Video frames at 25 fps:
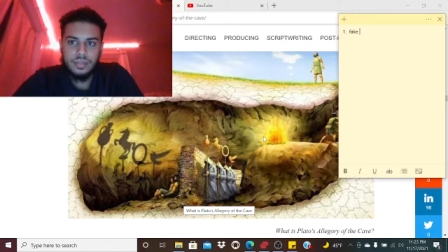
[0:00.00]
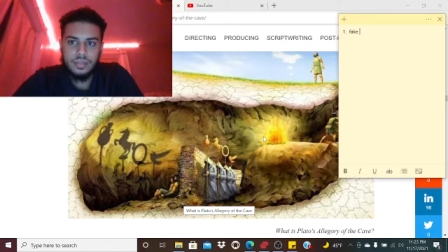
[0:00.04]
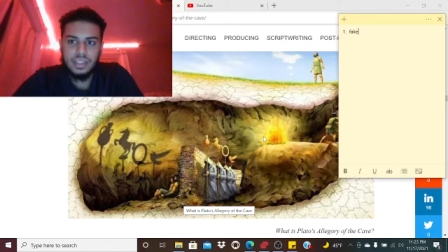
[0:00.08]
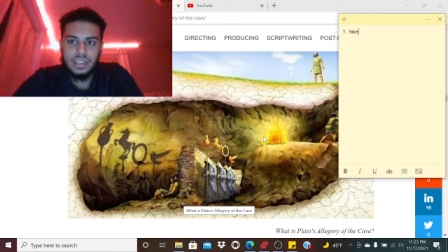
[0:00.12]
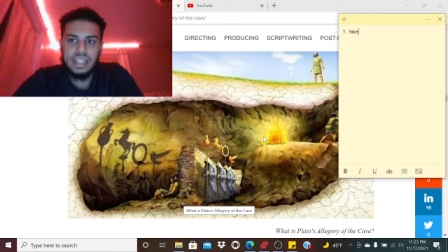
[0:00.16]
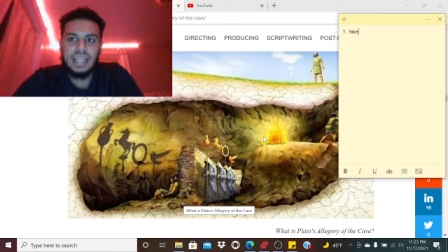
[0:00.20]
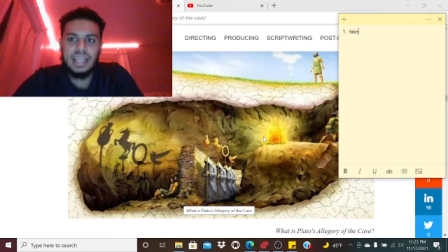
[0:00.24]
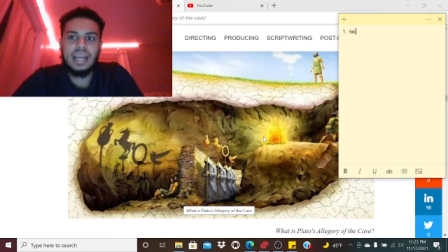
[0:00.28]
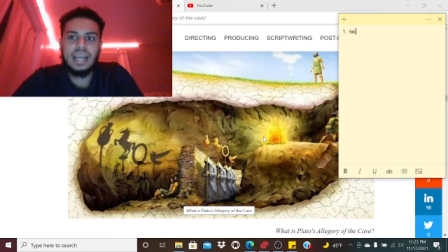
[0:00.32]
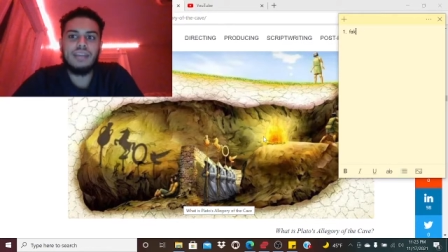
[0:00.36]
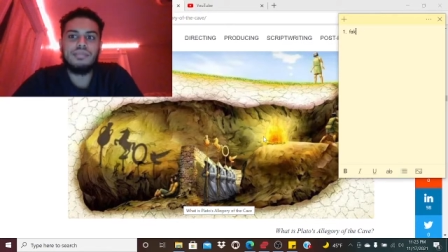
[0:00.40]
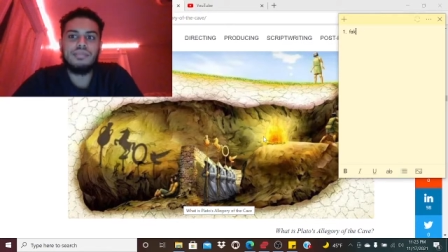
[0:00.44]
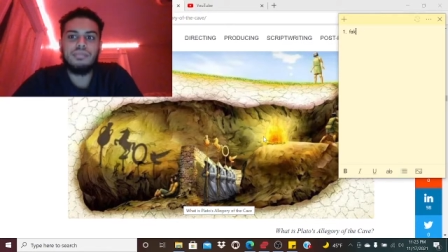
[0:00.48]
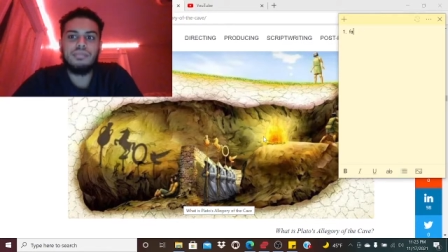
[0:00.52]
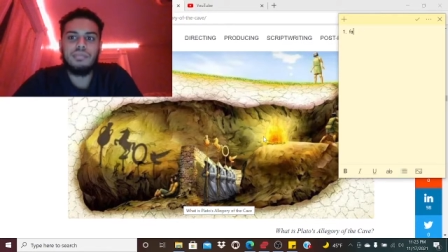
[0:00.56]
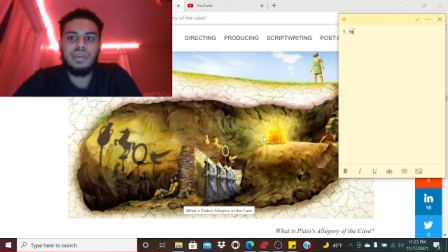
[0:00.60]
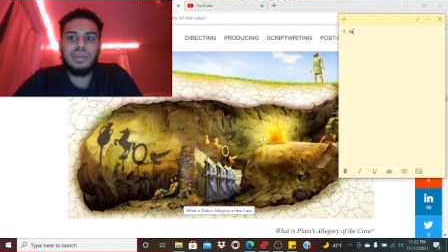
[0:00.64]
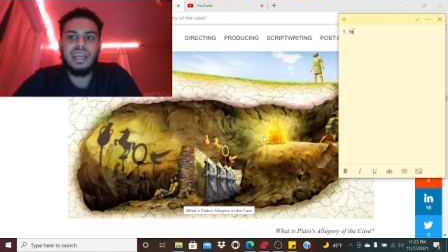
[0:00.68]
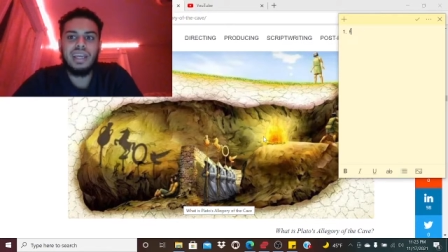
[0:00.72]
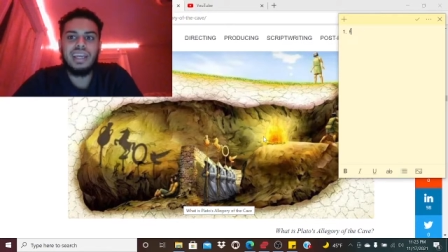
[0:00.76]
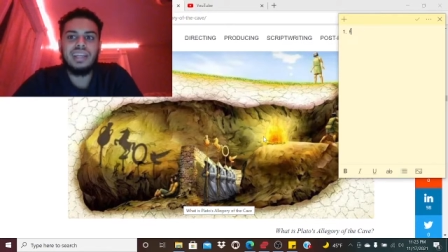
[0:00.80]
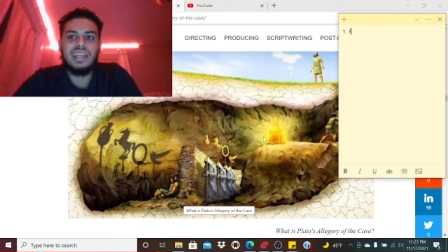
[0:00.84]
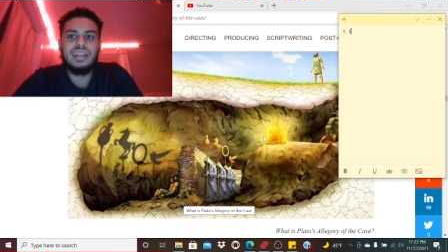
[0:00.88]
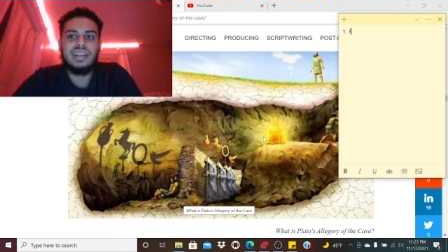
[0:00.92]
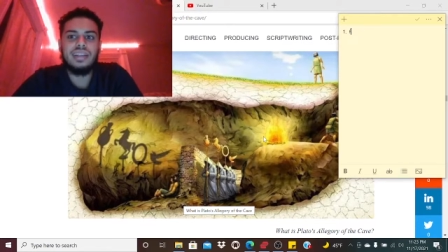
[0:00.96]
They have
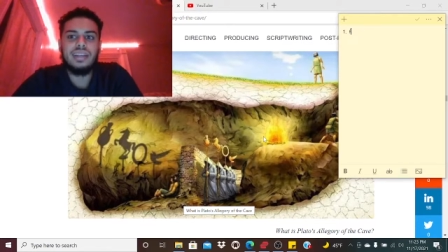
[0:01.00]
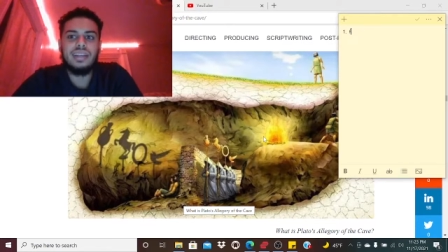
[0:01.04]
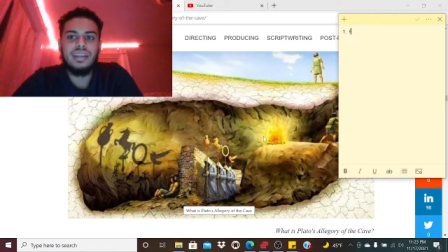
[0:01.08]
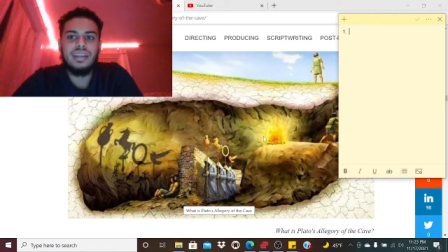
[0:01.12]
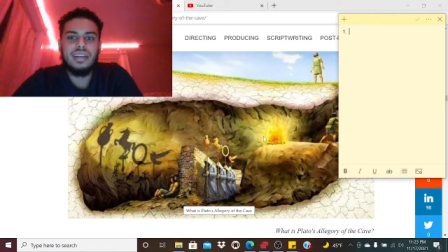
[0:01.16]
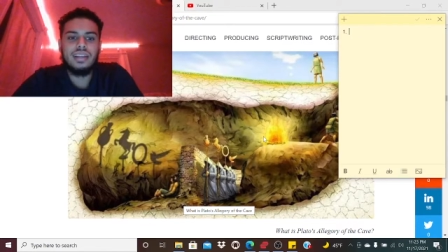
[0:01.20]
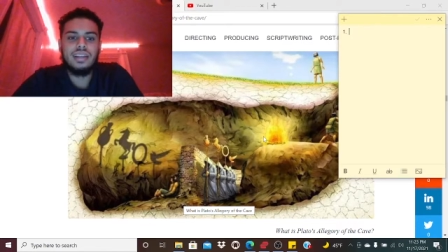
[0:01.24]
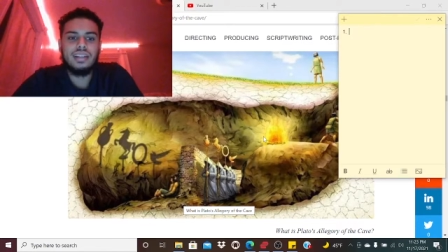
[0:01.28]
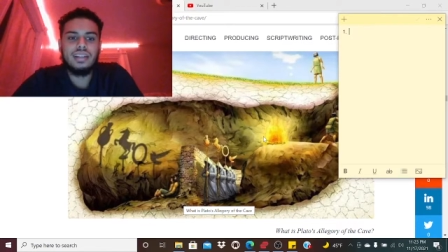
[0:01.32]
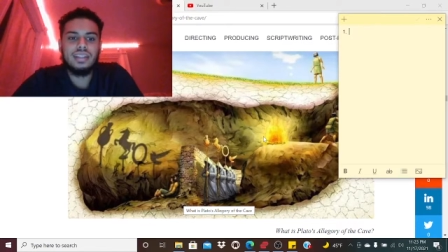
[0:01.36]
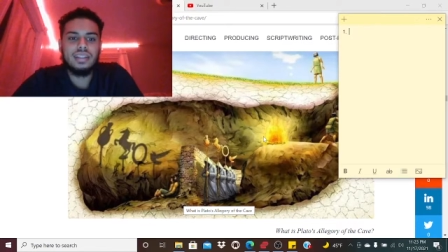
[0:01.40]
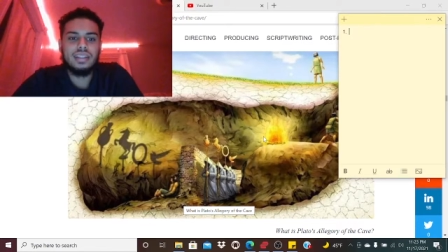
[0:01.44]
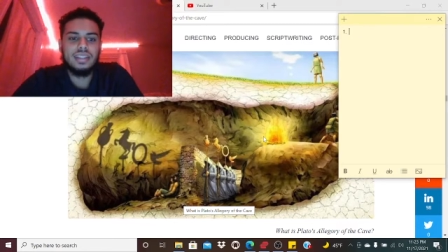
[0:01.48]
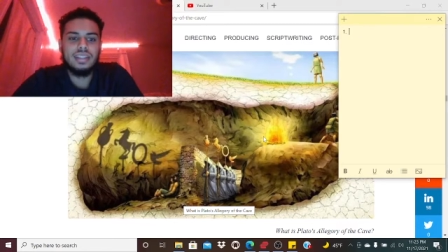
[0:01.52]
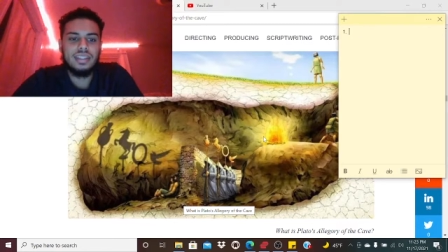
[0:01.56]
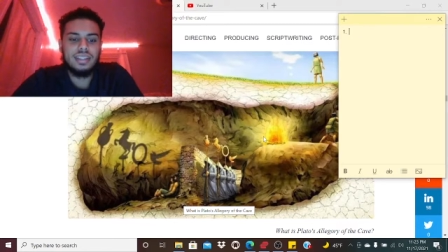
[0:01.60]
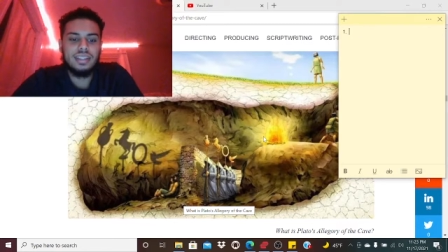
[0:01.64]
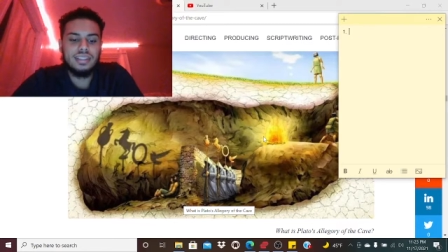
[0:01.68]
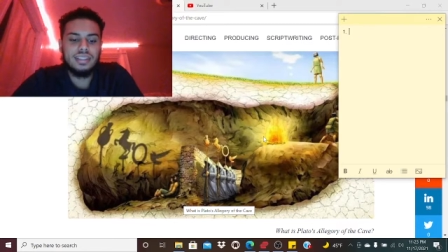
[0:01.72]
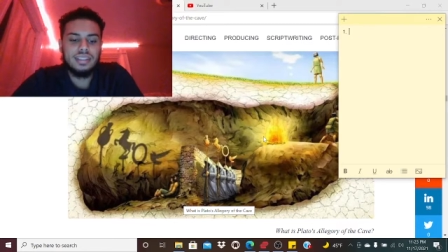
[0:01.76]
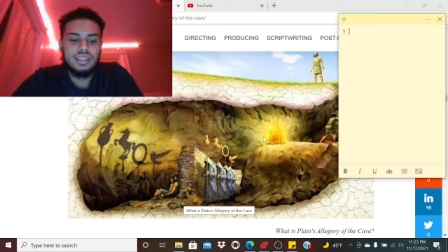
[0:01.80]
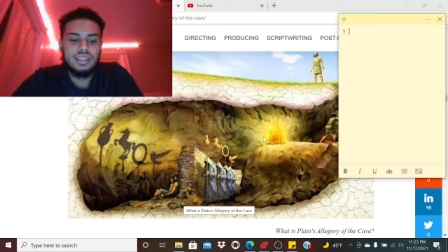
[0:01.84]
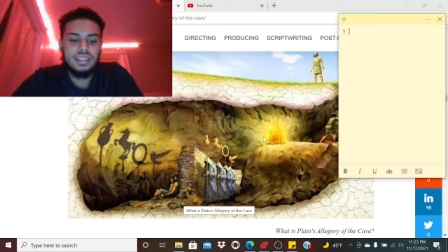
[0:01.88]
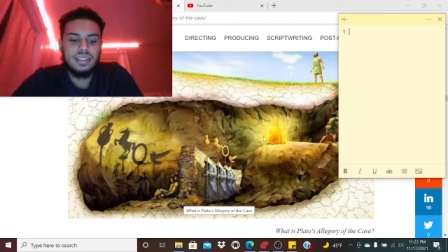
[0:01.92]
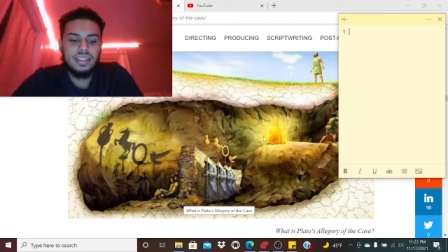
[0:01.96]
made
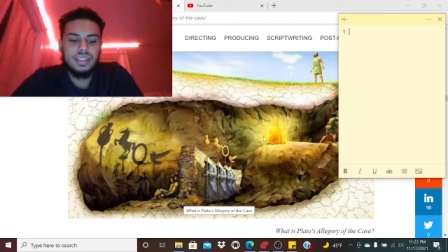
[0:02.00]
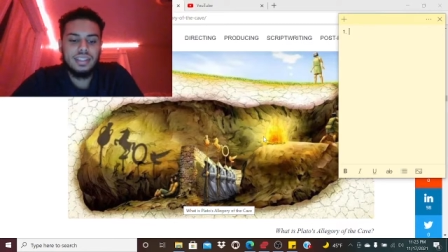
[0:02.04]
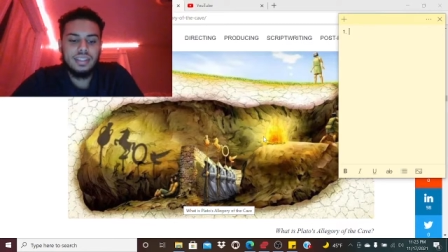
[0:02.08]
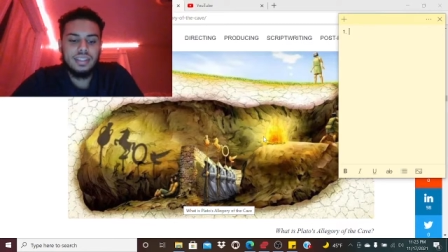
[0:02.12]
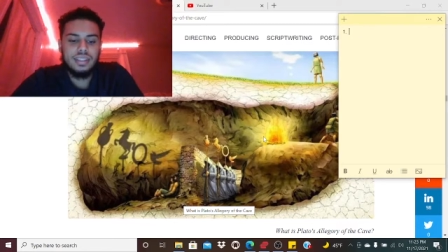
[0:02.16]
these